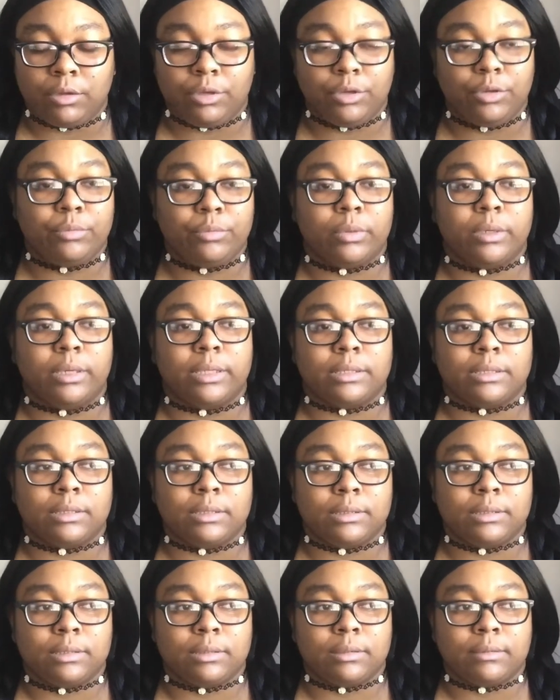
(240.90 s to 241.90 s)
do what
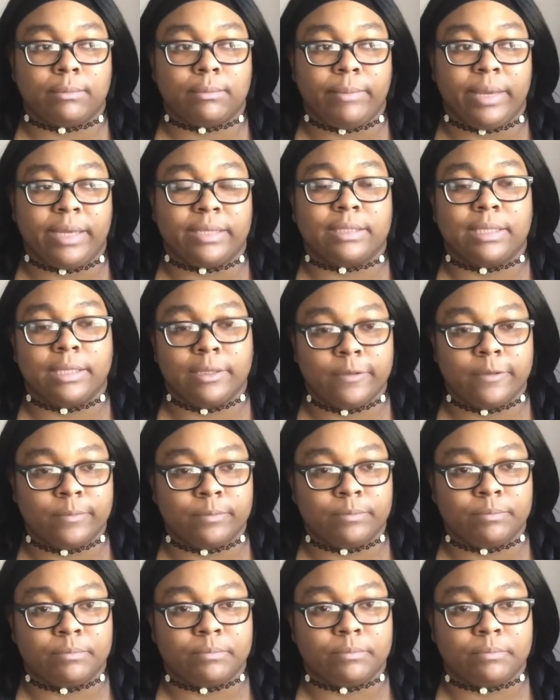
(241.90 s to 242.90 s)
makes
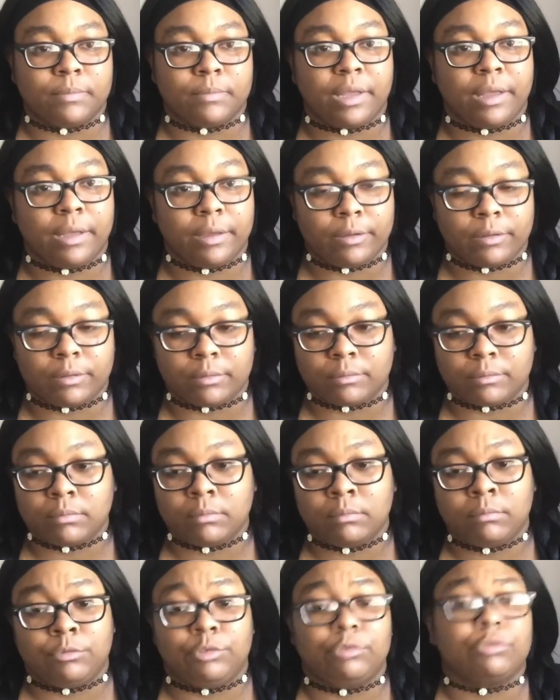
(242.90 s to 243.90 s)
him him.
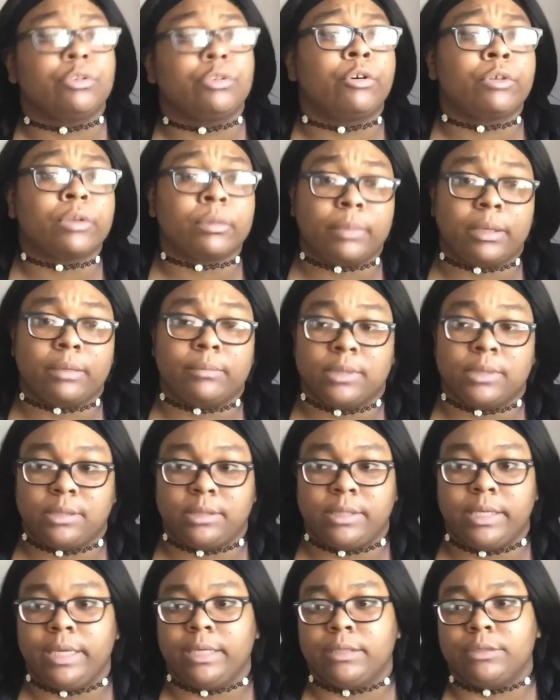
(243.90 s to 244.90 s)
You're going to make
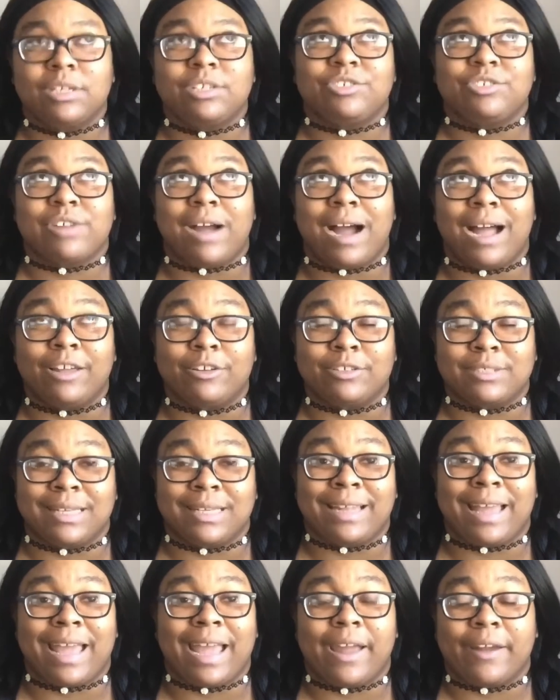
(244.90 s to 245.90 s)
mistakes, trials
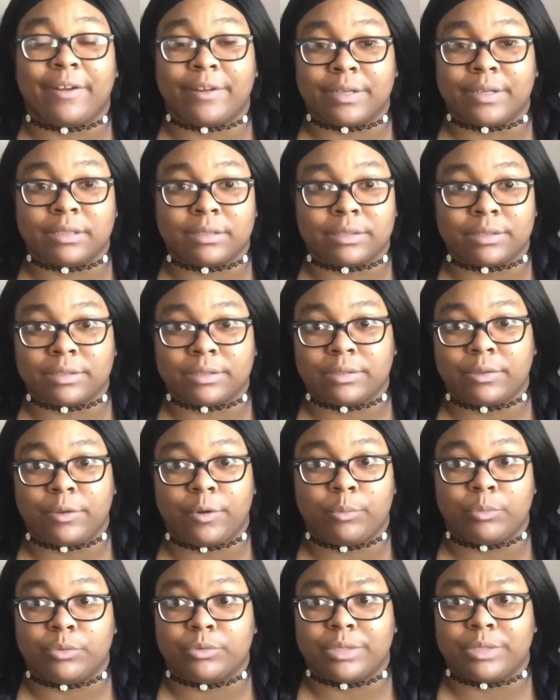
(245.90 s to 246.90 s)
and errors
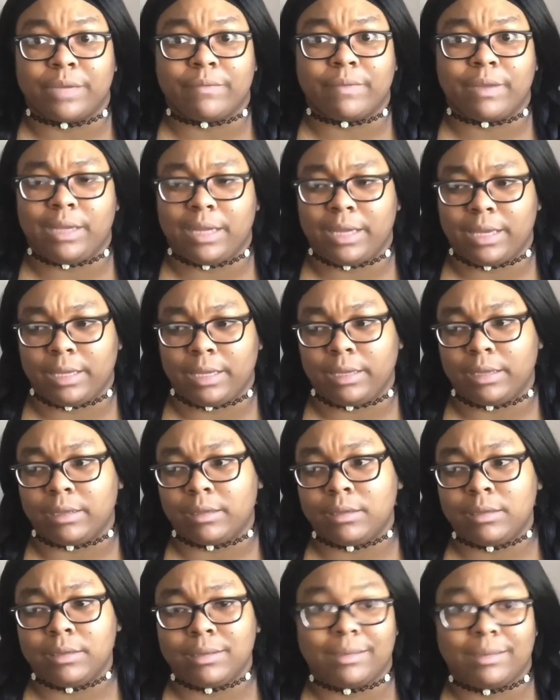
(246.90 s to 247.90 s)
almost every day
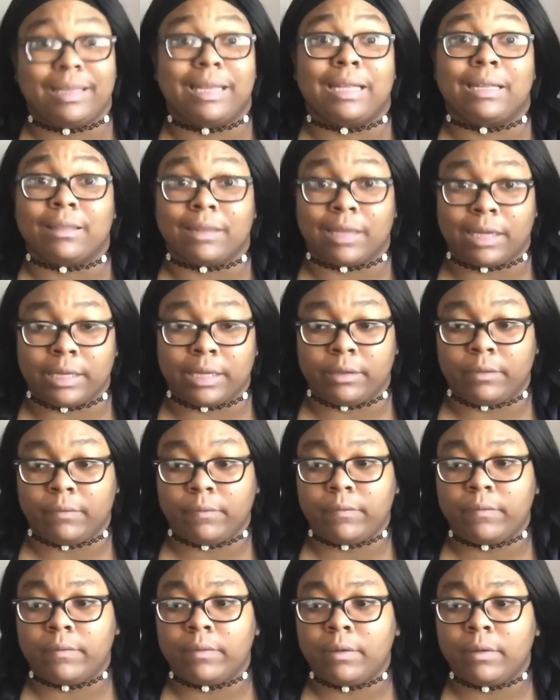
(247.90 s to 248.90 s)
in life.
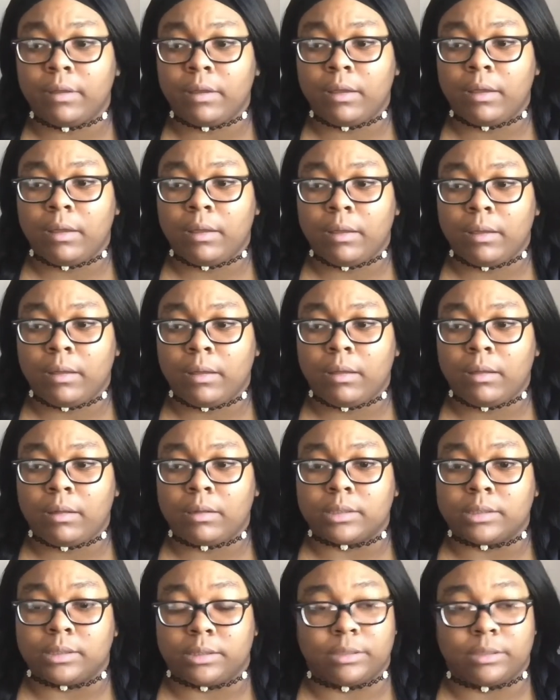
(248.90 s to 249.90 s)

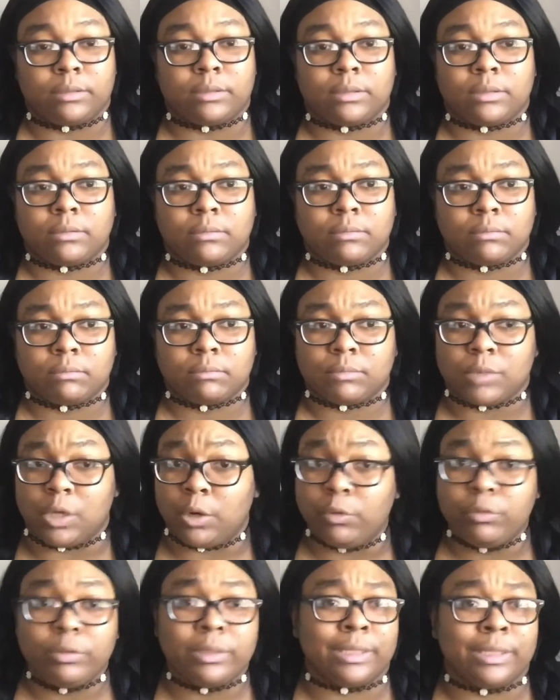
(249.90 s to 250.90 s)
Just
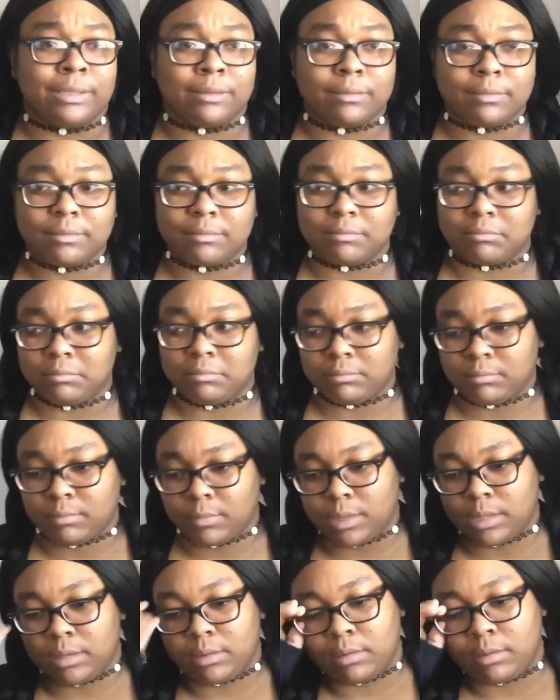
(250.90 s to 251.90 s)
own
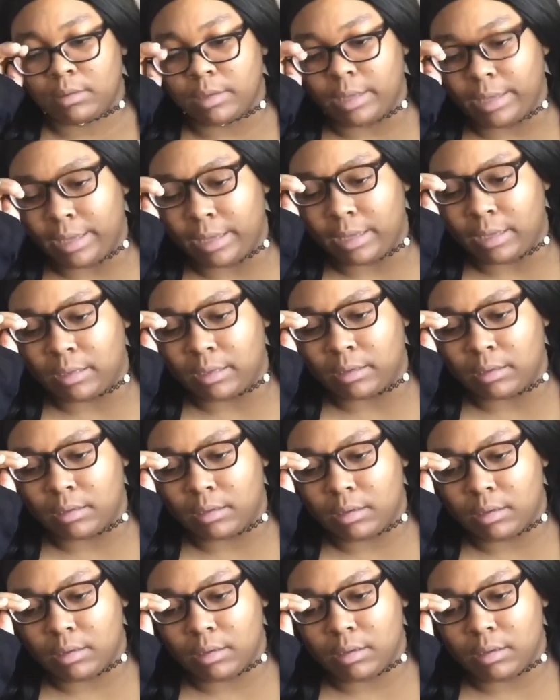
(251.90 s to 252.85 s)
it. And